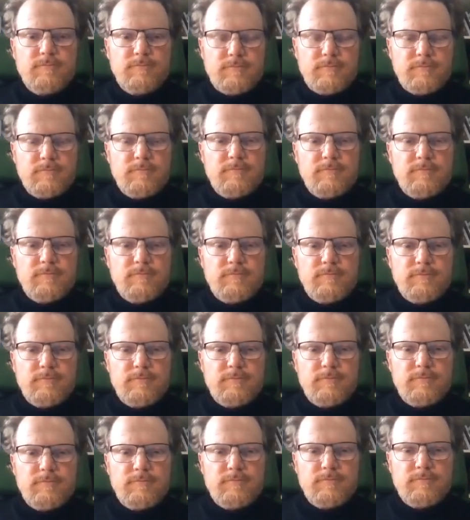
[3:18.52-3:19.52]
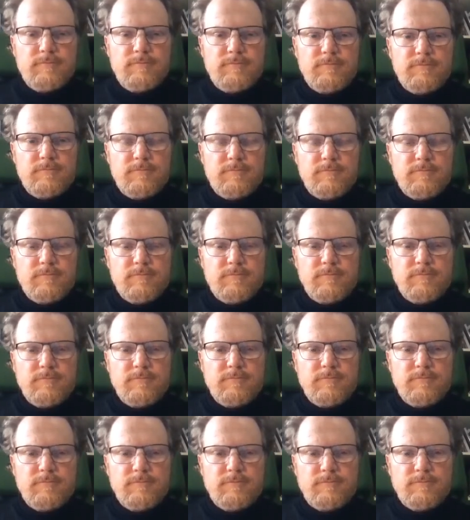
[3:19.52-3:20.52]

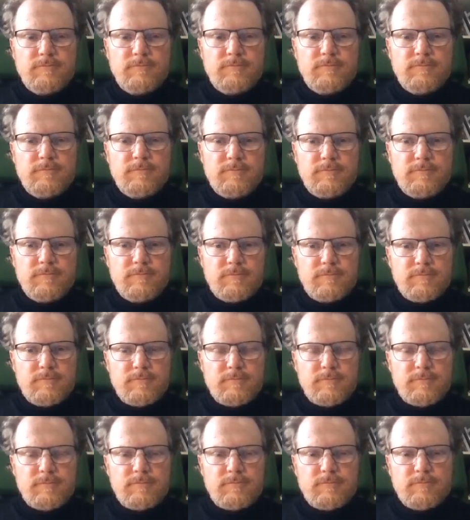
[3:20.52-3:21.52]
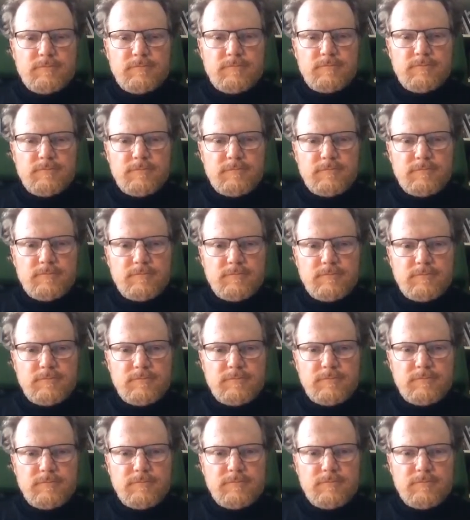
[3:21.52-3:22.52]

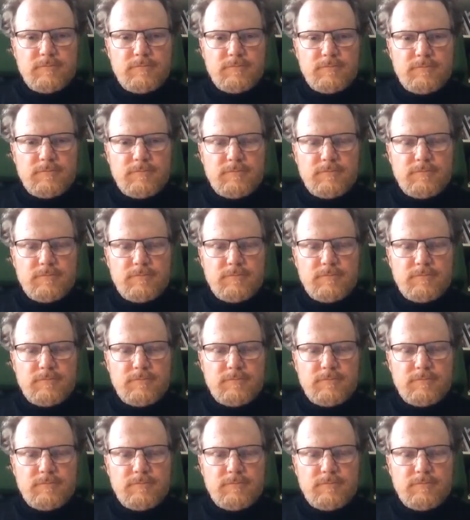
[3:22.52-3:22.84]
No words are spoken by the person on screen.